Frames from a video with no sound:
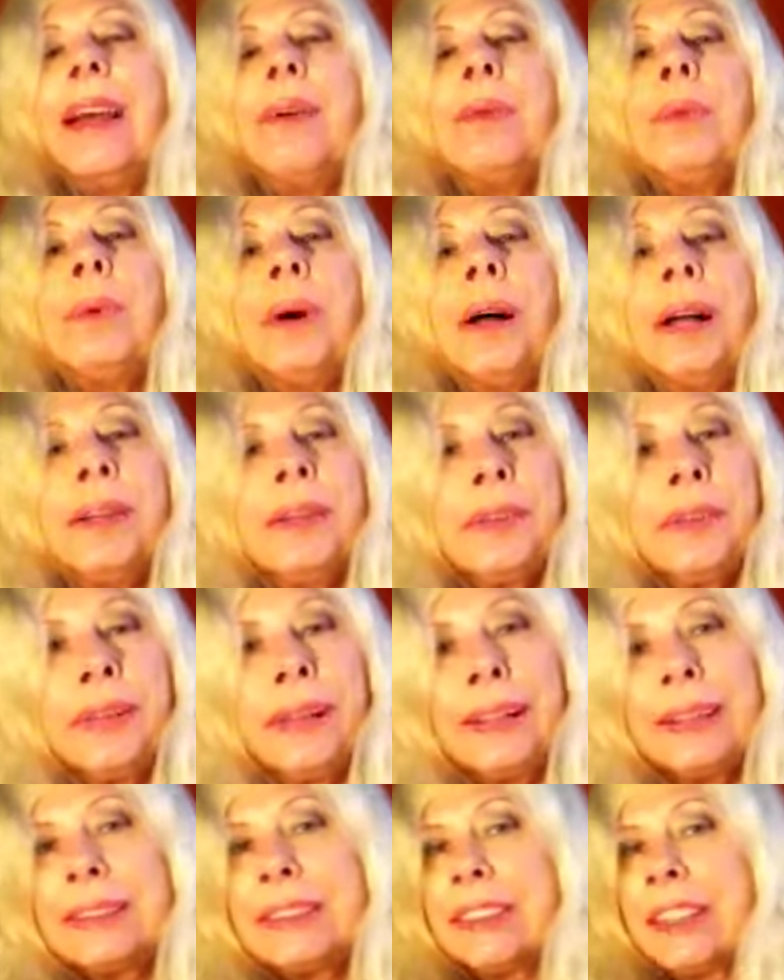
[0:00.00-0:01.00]
While you're
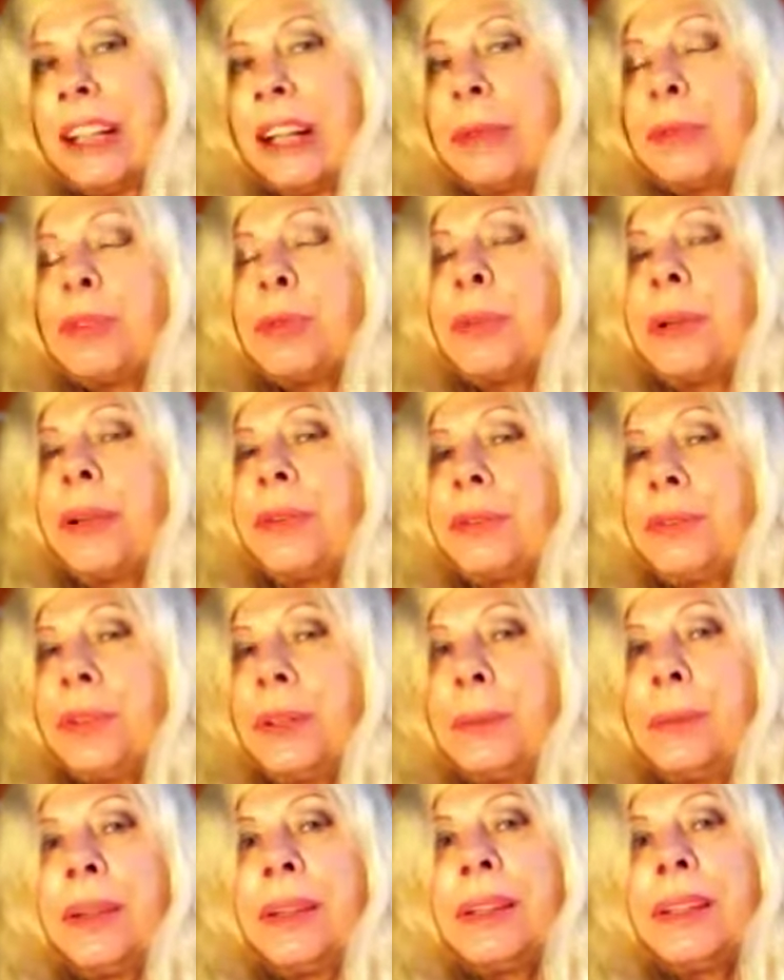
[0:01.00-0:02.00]
there, sign up for my
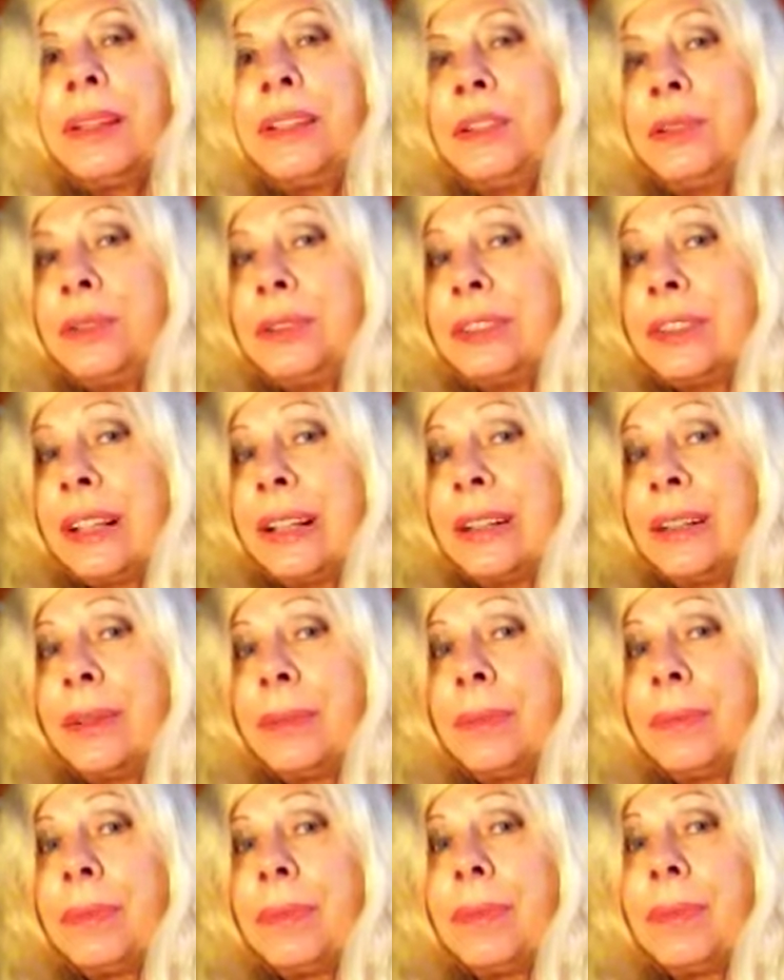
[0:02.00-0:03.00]
free monthly
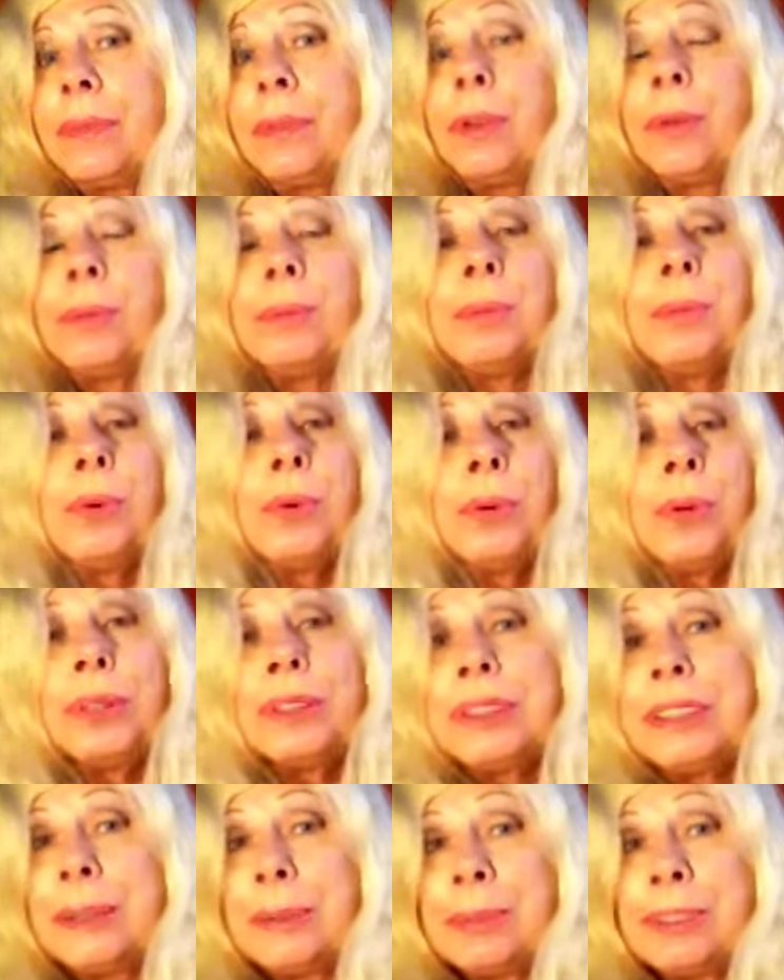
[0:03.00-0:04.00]
newsletter for more
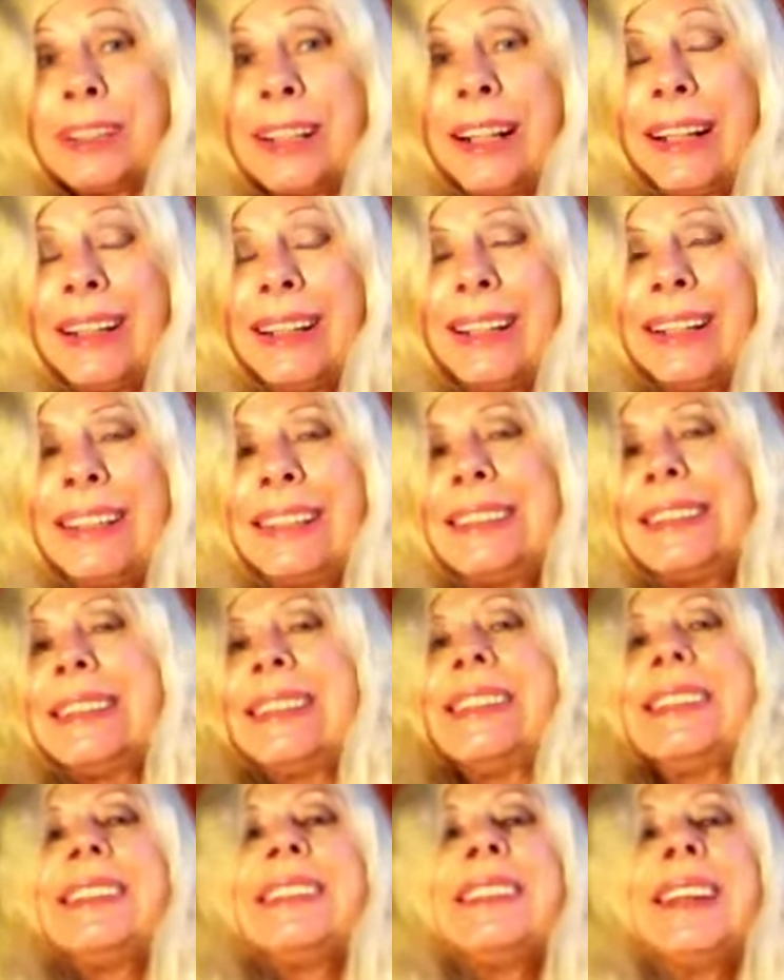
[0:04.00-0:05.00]
tips like this
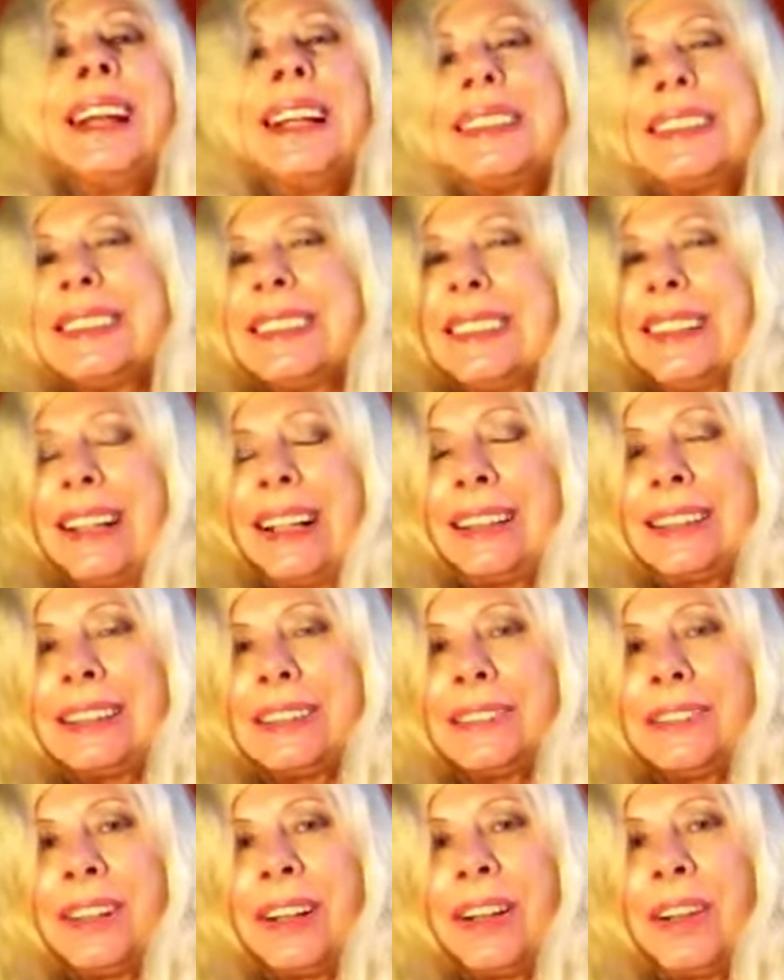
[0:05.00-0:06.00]
and lots and lots
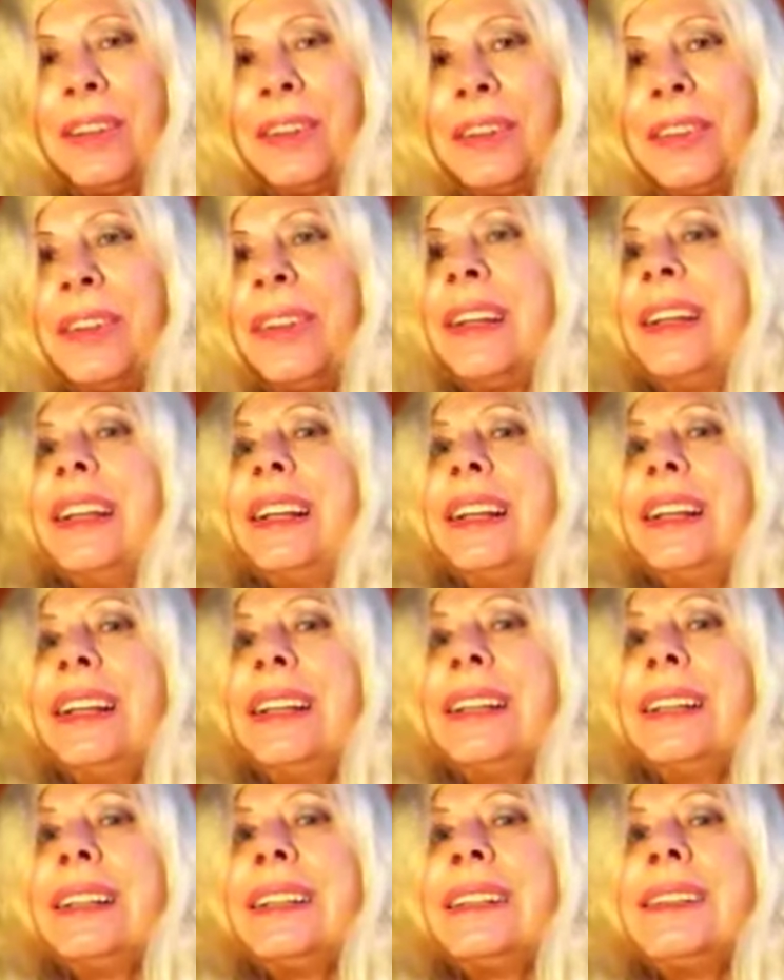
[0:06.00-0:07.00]
of other
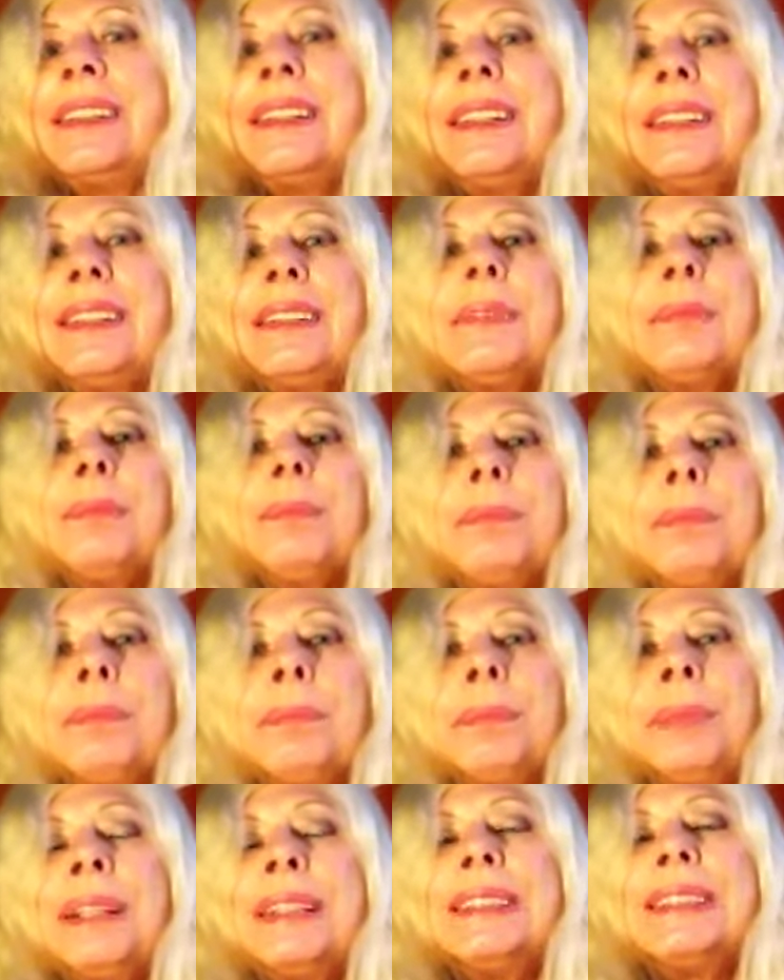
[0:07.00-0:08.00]
little
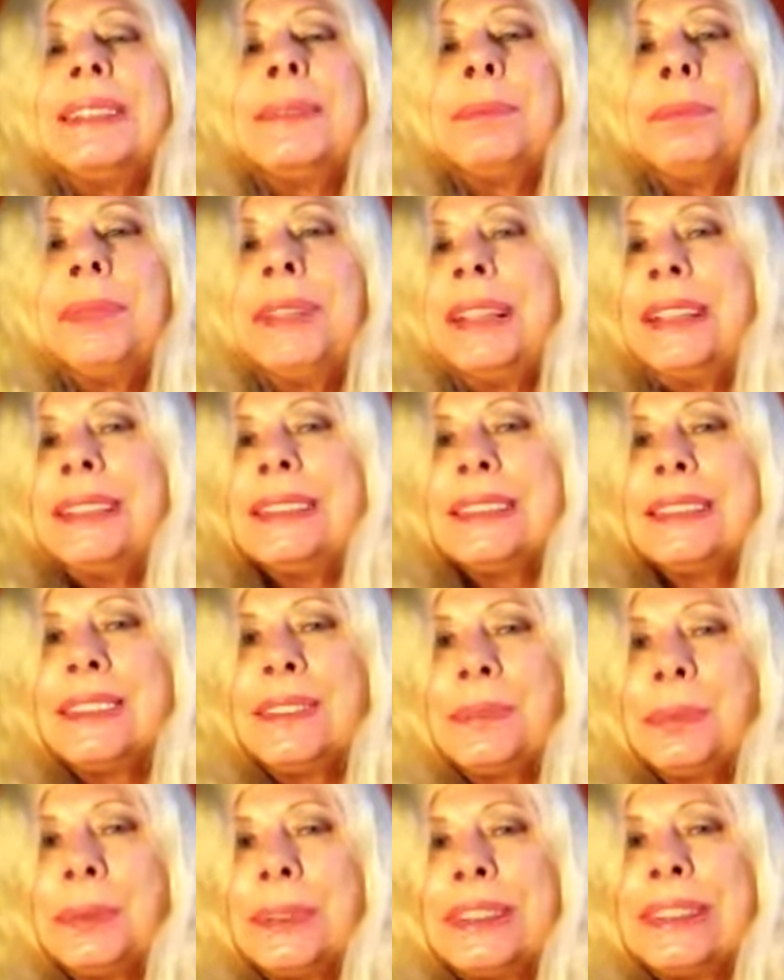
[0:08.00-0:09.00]
bits and pieces
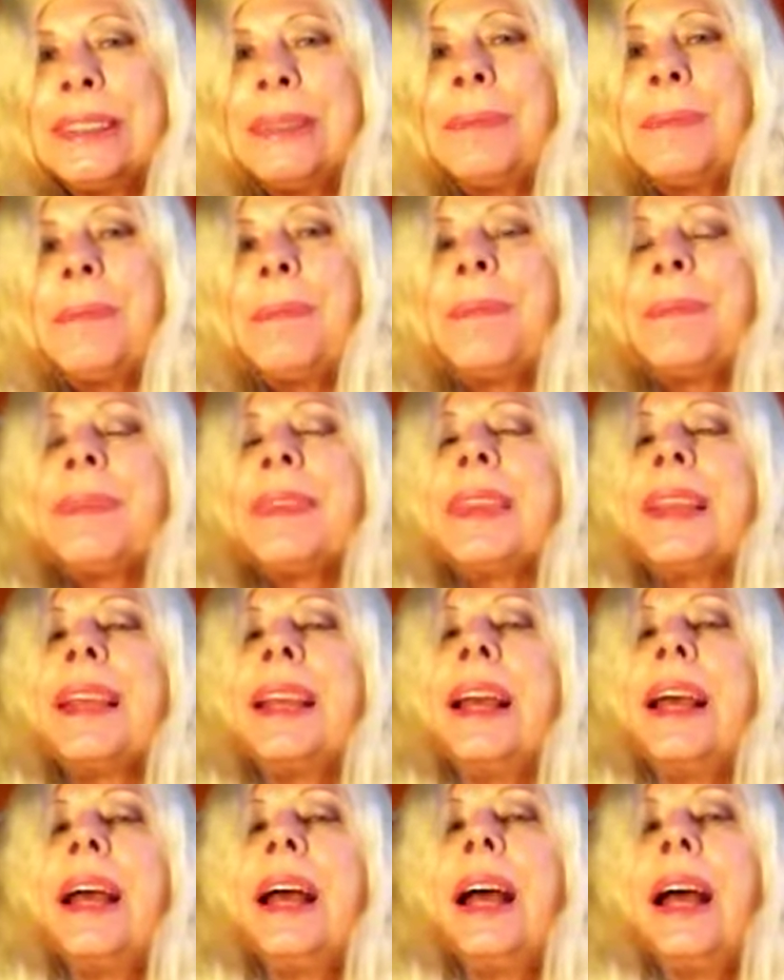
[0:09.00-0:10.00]
of wisdom.
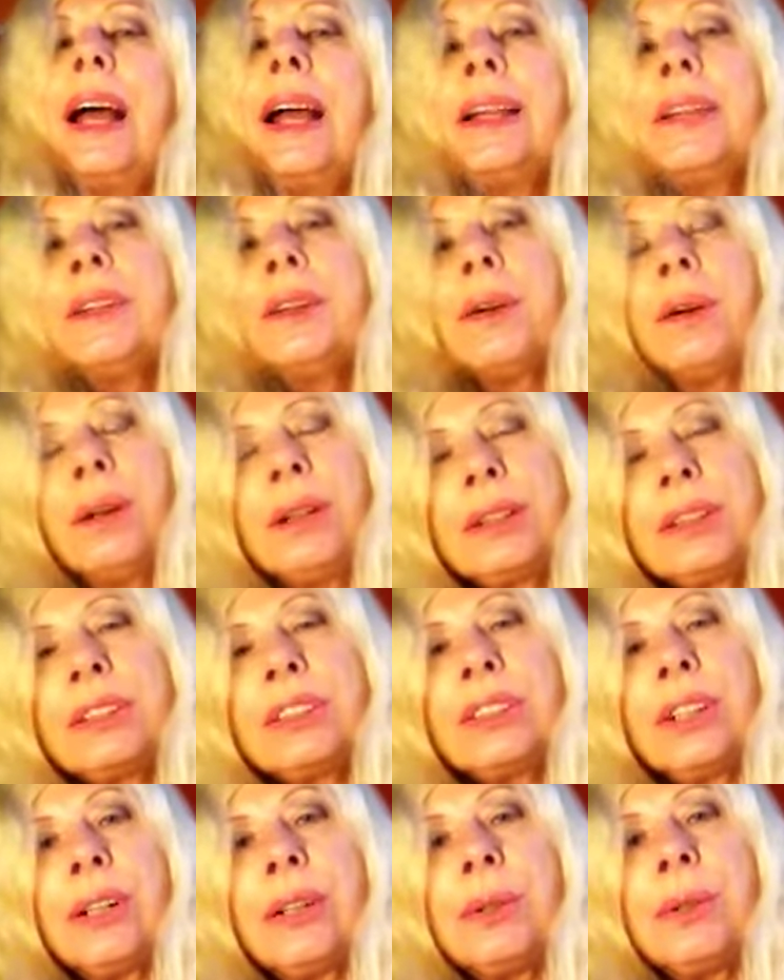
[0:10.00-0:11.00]
And
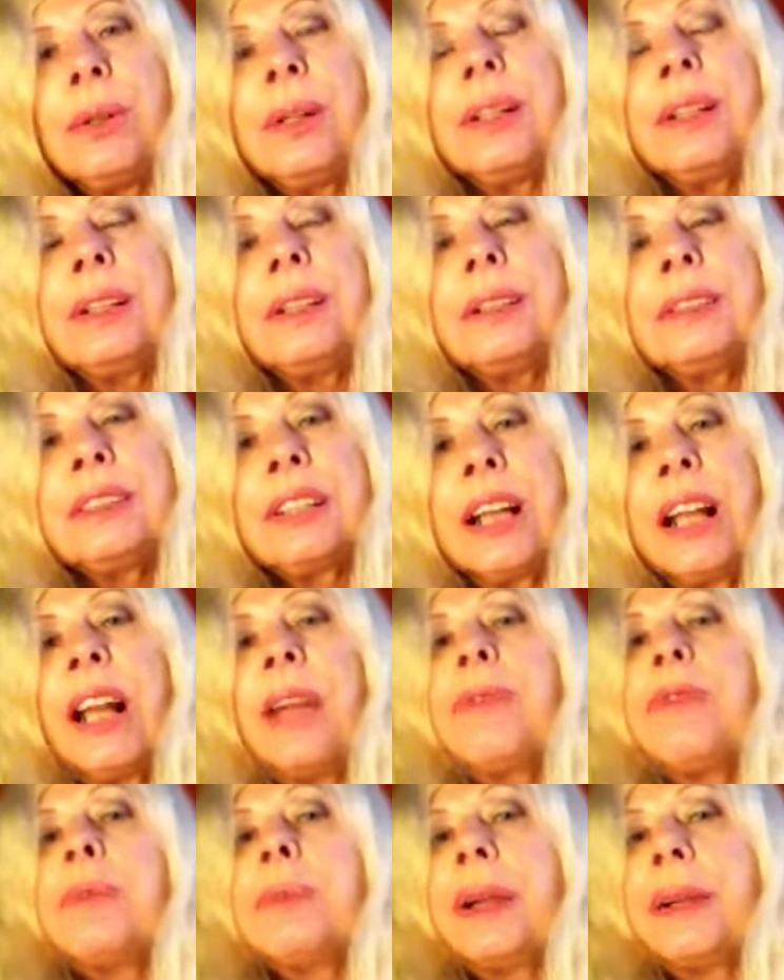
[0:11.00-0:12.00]
also, sign
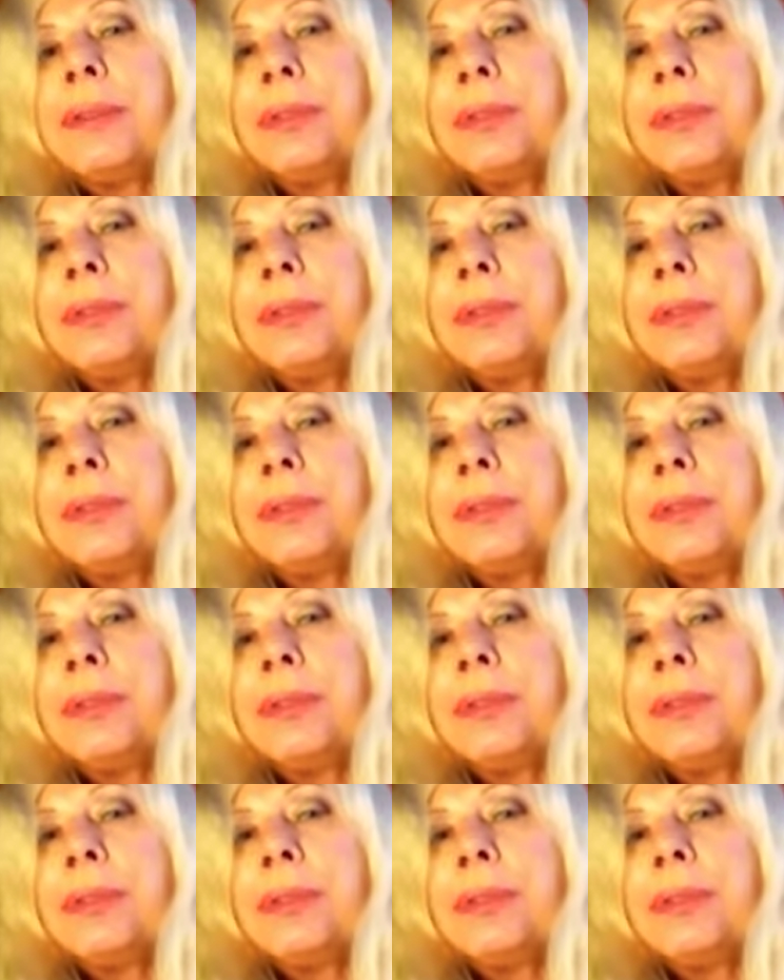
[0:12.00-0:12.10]
up for my